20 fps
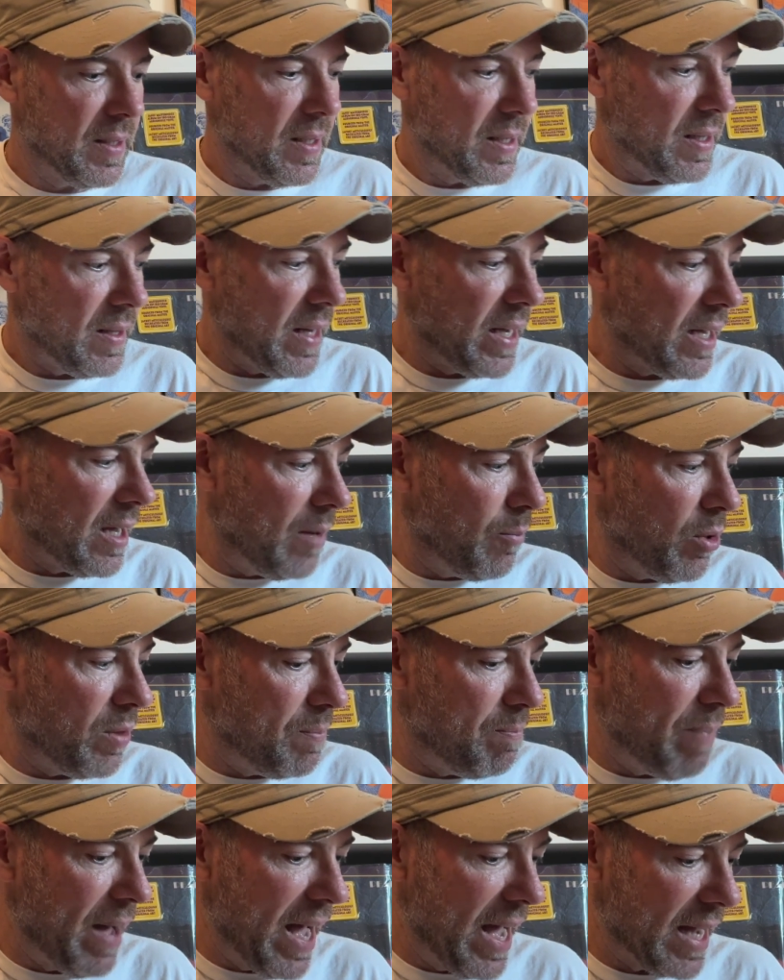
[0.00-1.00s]
they come
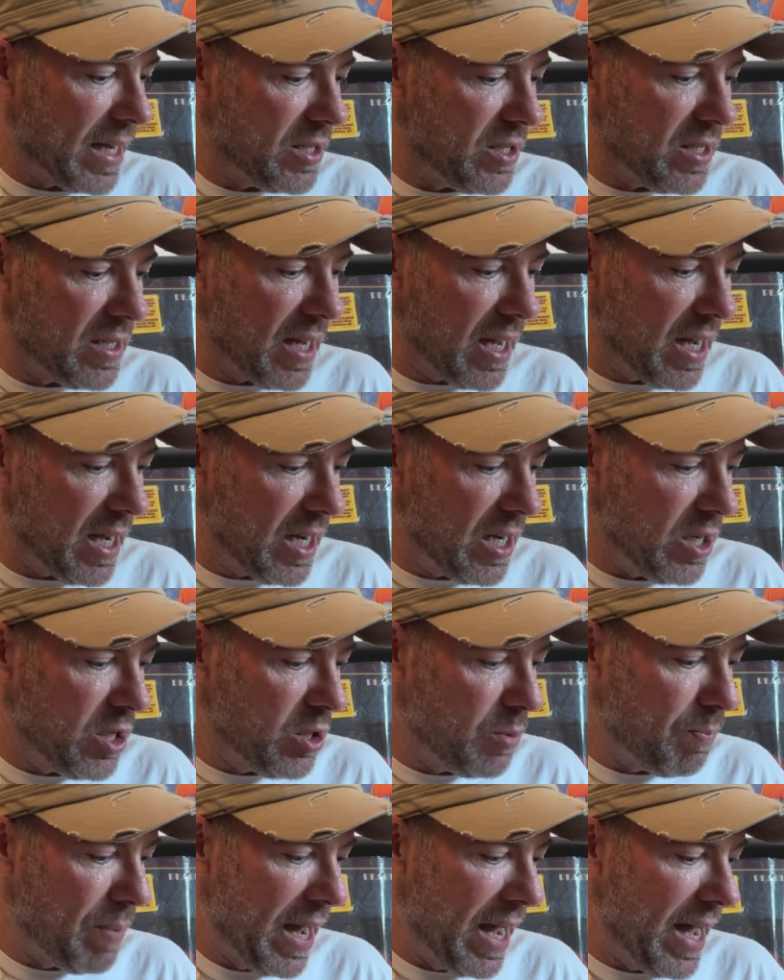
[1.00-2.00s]
with
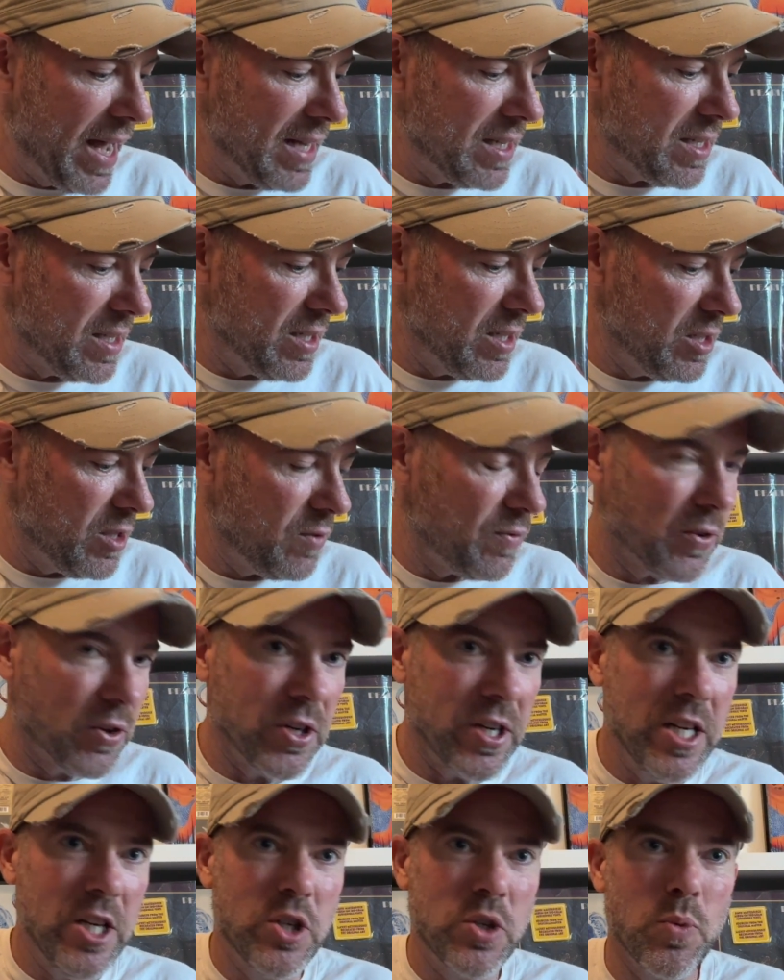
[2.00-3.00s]
backstage passes for
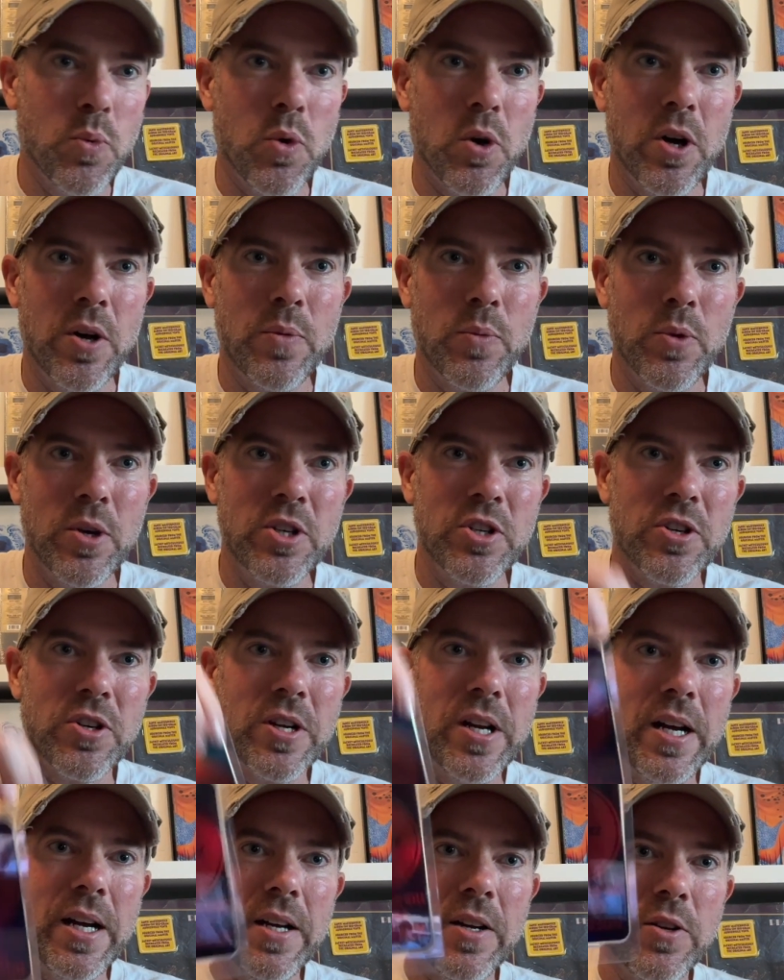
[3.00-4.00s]
each one, which are
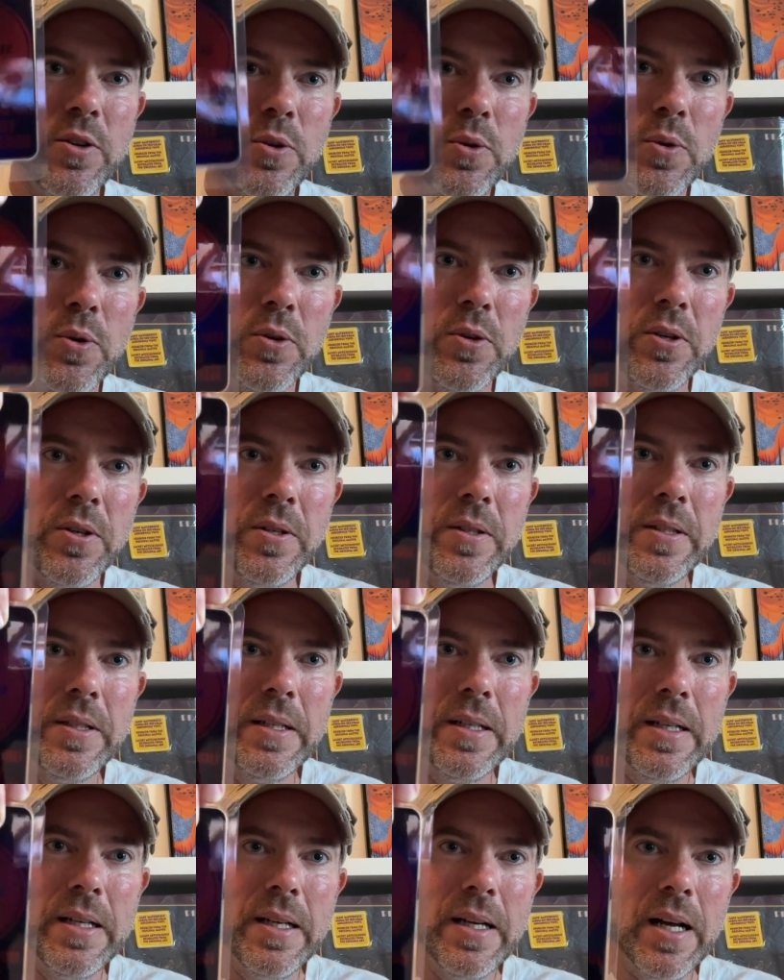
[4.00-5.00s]
kind of cool.
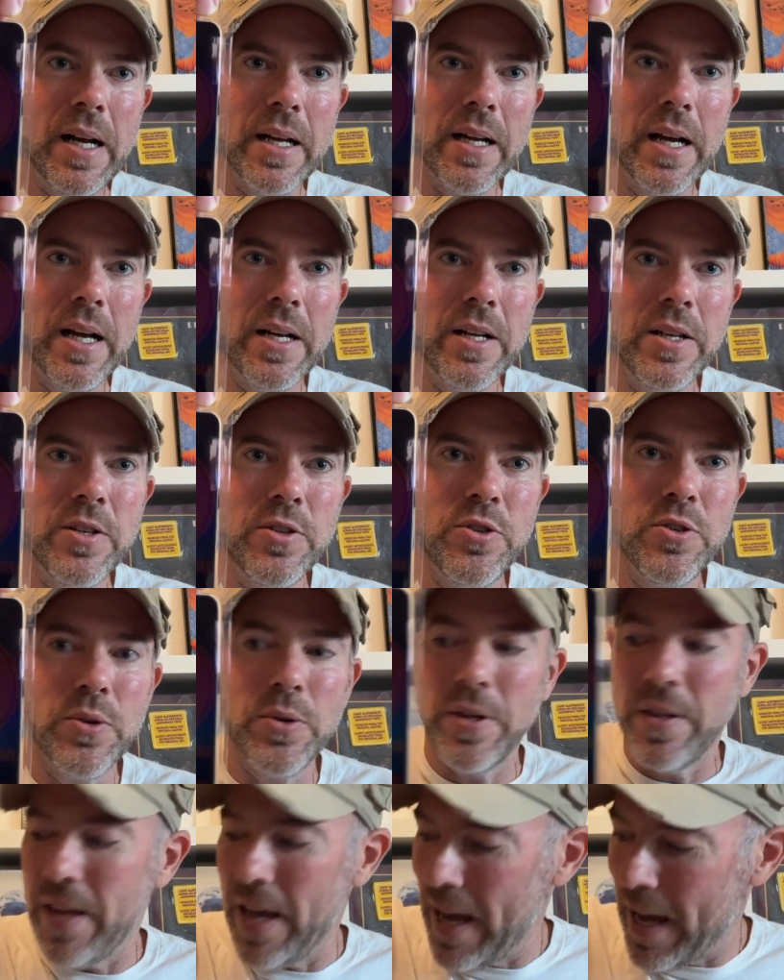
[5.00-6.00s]
I kind of
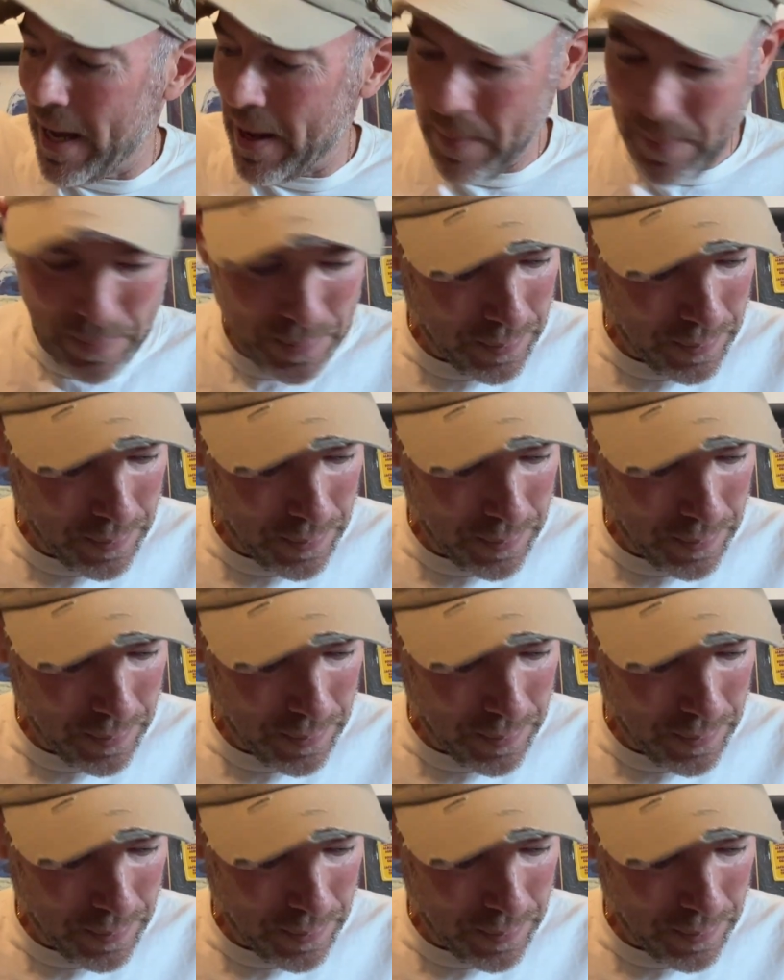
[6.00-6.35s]
enjoy that.